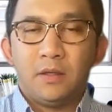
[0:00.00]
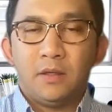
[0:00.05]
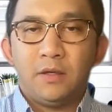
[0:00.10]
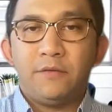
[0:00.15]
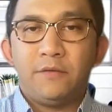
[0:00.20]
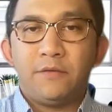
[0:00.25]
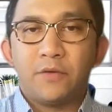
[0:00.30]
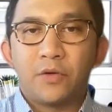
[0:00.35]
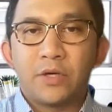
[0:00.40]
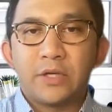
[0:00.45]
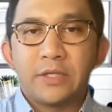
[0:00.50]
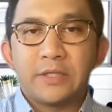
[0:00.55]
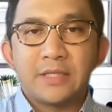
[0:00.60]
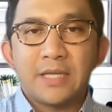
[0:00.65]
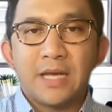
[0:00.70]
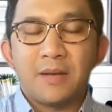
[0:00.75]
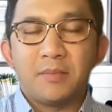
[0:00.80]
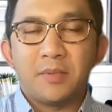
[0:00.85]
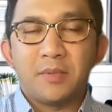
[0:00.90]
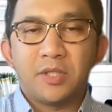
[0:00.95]
If you're
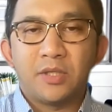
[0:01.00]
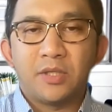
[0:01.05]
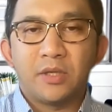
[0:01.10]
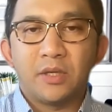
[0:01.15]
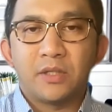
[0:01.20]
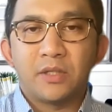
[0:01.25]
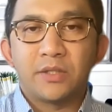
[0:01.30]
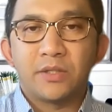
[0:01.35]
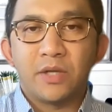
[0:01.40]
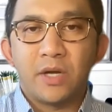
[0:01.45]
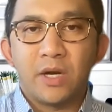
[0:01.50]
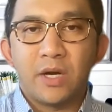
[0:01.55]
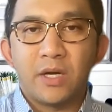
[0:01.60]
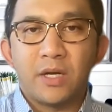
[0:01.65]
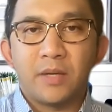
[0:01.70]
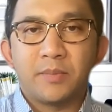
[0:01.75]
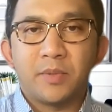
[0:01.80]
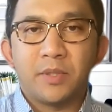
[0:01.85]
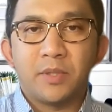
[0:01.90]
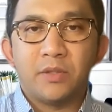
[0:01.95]
establishing a
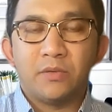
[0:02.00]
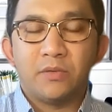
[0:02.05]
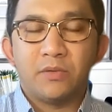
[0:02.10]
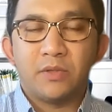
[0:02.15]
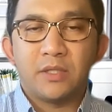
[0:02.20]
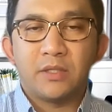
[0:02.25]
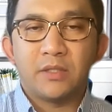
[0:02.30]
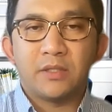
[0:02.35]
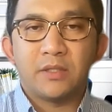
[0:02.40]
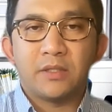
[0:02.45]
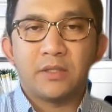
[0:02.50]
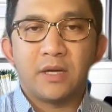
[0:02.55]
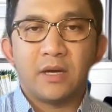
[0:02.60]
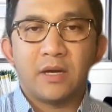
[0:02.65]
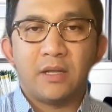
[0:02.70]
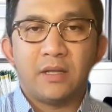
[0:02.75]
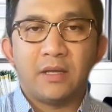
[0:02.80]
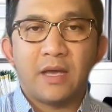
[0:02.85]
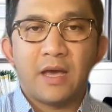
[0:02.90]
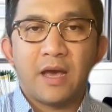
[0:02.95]
startup, you don't
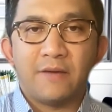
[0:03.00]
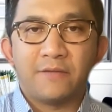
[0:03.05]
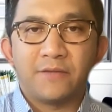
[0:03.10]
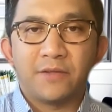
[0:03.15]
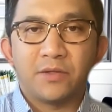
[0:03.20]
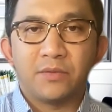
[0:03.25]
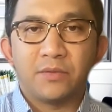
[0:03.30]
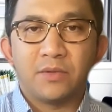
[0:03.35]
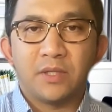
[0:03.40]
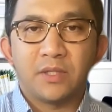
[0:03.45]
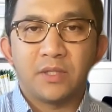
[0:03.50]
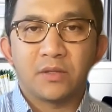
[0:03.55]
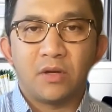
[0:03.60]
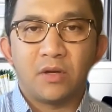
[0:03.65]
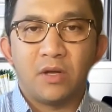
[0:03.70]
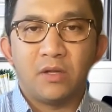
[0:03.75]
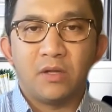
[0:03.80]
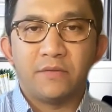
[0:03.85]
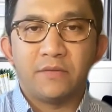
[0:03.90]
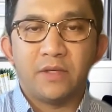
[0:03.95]
necessarily have to risk
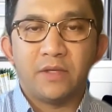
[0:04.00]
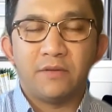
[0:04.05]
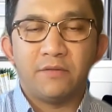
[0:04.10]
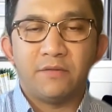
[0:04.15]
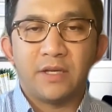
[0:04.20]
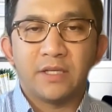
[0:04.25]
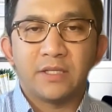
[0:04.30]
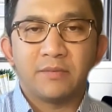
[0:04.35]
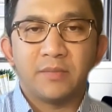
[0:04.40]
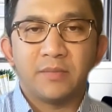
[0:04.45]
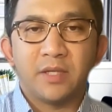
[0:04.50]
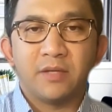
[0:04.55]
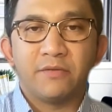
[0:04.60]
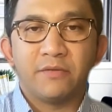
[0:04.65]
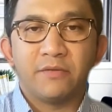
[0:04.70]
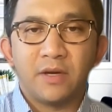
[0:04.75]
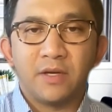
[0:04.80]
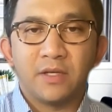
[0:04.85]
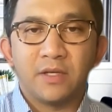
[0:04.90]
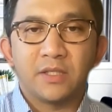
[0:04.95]
all of the investment
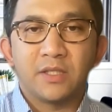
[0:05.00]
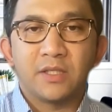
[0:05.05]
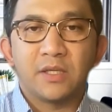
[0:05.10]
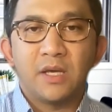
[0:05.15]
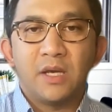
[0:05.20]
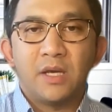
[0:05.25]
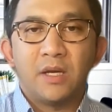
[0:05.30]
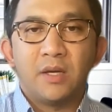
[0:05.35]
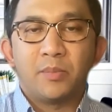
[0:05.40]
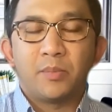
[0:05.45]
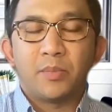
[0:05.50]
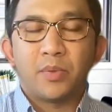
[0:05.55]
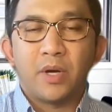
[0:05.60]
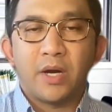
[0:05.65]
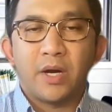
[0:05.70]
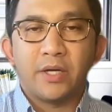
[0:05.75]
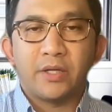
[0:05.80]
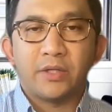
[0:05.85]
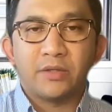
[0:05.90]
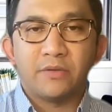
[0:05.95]
funds
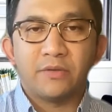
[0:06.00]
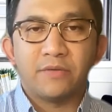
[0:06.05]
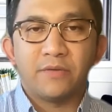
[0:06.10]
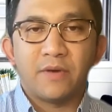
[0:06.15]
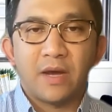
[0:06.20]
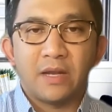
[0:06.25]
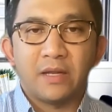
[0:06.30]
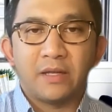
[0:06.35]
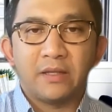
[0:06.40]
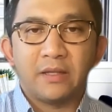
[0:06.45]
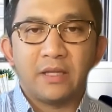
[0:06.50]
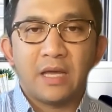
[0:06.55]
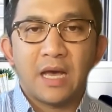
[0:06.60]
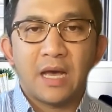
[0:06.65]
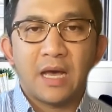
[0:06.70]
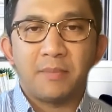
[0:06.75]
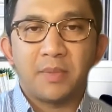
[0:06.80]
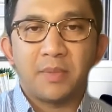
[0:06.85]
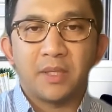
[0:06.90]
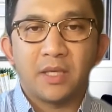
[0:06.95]
prior to filing the
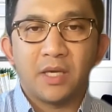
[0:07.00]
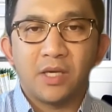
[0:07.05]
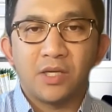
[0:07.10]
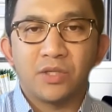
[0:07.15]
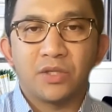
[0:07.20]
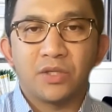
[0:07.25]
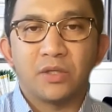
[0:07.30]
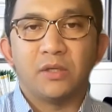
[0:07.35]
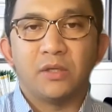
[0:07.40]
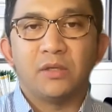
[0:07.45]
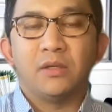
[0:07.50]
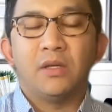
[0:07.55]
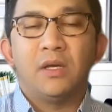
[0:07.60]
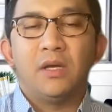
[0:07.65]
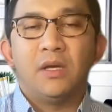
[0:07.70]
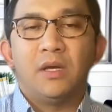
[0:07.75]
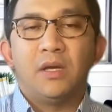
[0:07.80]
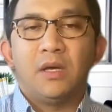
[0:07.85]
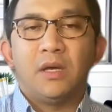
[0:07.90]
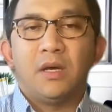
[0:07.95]
application.
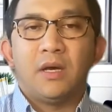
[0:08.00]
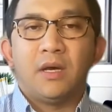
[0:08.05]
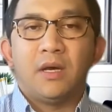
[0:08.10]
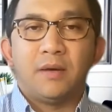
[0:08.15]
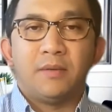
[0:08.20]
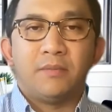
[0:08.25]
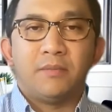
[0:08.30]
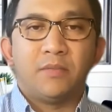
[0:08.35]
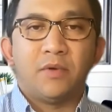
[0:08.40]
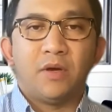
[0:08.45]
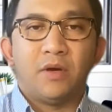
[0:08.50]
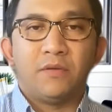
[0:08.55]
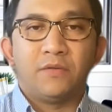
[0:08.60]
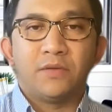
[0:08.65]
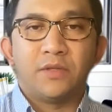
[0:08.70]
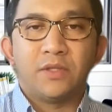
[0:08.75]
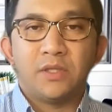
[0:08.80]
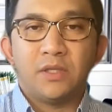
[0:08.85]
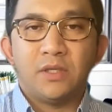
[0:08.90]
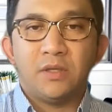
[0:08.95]

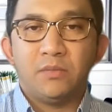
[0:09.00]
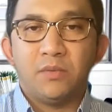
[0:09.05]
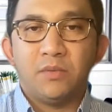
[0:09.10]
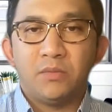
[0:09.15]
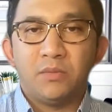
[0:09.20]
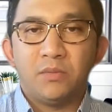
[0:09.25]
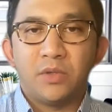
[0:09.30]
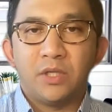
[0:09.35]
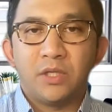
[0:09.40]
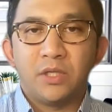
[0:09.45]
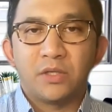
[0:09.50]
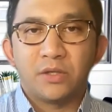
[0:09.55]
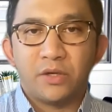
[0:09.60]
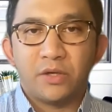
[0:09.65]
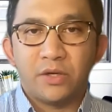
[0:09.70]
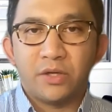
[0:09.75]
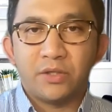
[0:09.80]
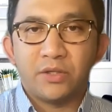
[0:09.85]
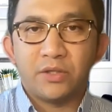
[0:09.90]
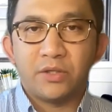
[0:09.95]
Obviously, we would
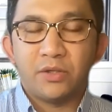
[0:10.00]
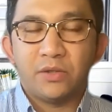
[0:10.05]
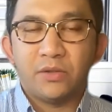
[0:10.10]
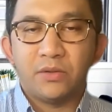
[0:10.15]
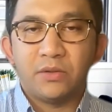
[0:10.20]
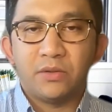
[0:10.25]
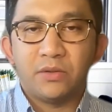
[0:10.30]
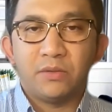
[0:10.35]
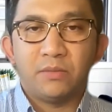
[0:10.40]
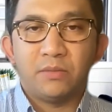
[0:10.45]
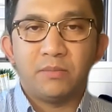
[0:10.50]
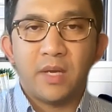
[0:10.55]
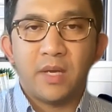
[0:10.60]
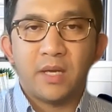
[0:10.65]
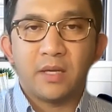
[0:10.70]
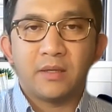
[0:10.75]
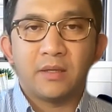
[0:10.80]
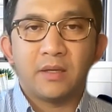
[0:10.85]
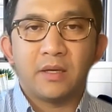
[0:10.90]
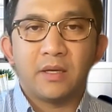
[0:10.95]
encourage you to
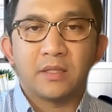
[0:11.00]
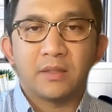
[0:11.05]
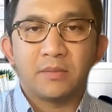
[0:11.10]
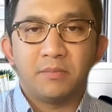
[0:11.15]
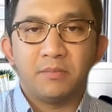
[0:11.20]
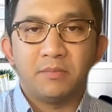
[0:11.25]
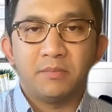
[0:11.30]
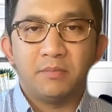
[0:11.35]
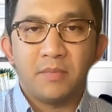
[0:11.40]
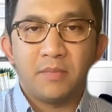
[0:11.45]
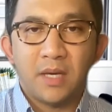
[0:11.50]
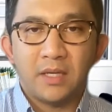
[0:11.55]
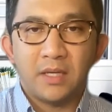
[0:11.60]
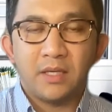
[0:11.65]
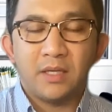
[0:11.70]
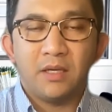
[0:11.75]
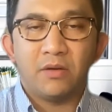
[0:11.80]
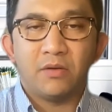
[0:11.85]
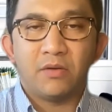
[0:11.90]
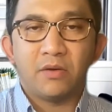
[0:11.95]
make as
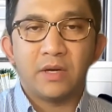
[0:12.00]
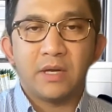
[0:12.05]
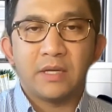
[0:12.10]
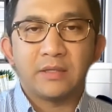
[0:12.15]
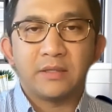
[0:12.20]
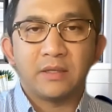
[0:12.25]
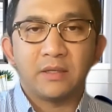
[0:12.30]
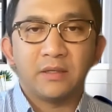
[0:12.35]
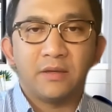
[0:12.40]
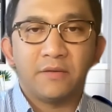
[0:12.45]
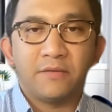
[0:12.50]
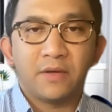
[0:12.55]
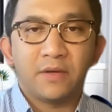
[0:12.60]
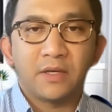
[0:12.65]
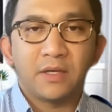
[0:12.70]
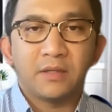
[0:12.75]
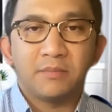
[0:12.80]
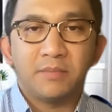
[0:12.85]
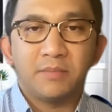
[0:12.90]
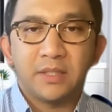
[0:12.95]
many or as
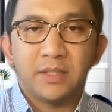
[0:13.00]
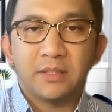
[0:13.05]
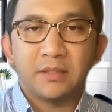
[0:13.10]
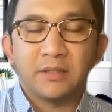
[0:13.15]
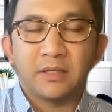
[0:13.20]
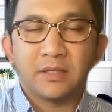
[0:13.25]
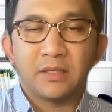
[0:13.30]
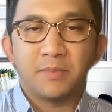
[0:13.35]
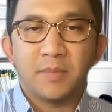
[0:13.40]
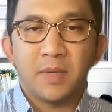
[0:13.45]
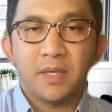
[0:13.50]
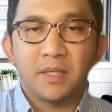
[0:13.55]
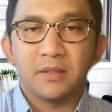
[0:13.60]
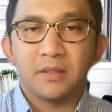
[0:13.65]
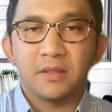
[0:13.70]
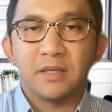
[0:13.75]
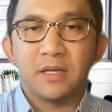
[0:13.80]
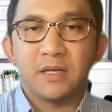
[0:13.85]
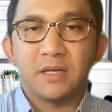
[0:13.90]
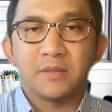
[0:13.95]
significant business
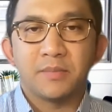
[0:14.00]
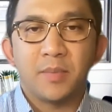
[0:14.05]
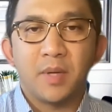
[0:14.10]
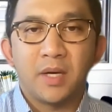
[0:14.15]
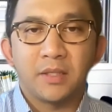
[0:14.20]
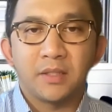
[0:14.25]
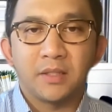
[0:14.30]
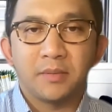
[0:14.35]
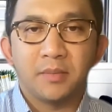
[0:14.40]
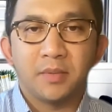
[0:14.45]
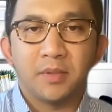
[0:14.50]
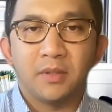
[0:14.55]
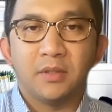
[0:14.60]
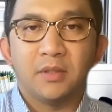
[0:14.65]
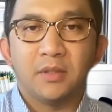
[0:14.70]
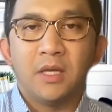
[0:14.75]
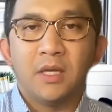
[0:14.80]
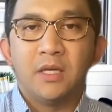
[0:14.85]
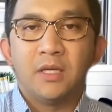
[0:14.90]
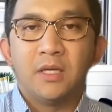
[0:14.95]
expenses as possible